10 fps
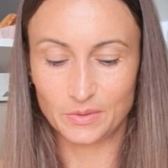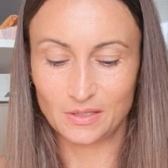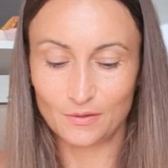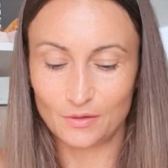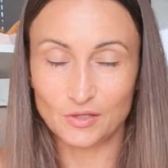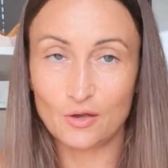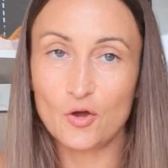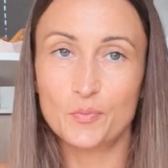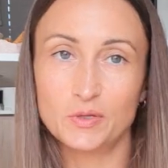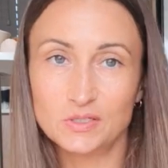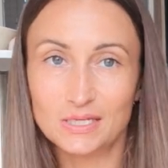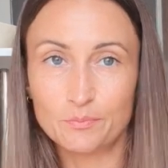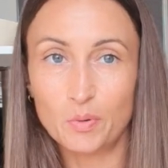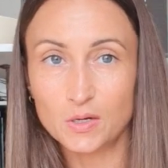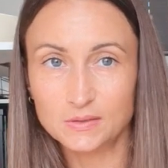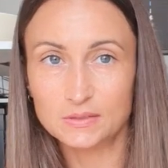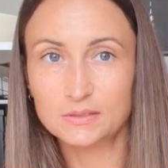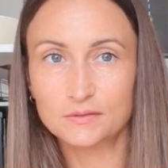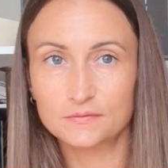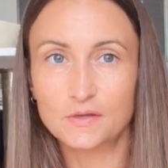but they are hoping to get a
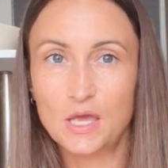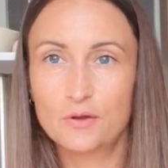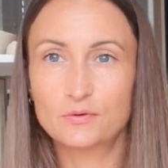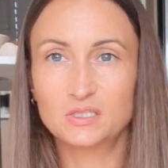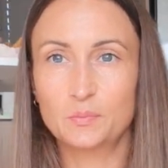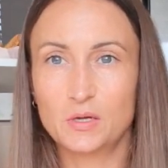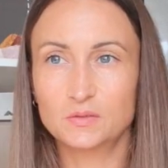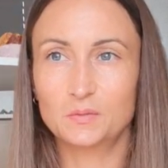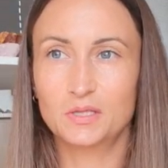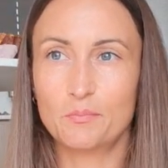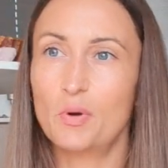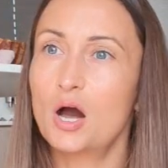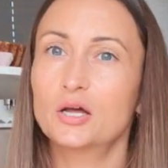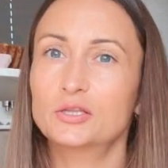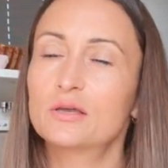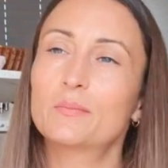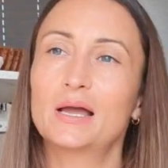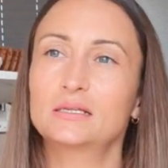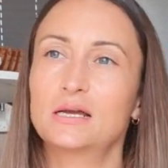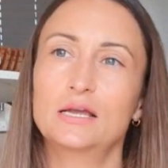positive response when their partner
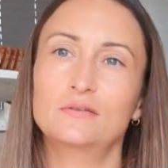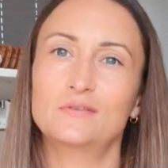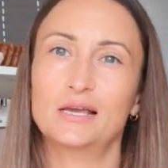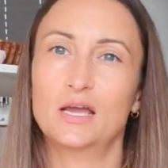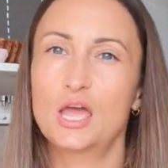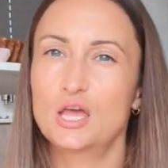might kind of like